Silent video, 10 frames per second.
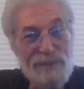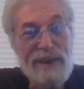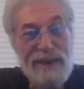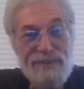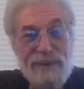
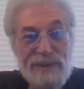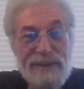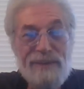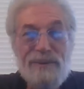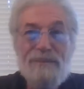bad for your
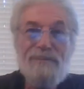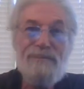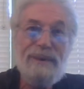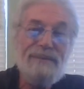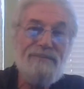liver,
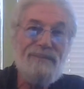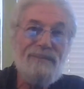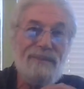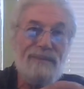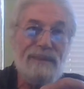but
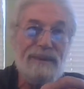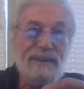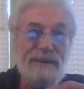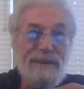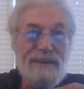
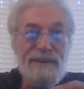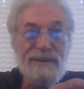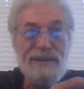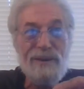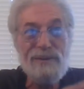
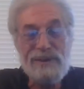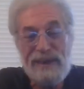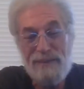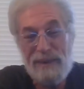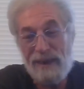those
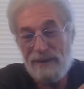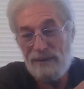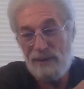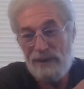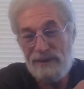same
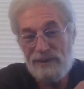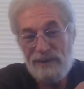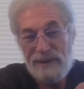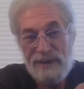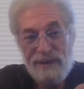alkaloids
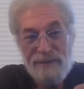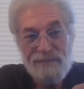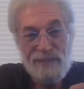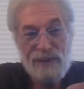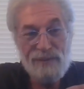
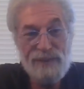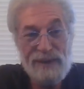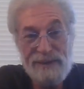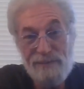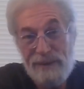are
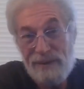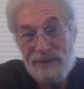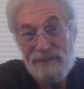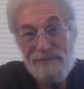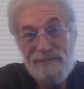found in milk,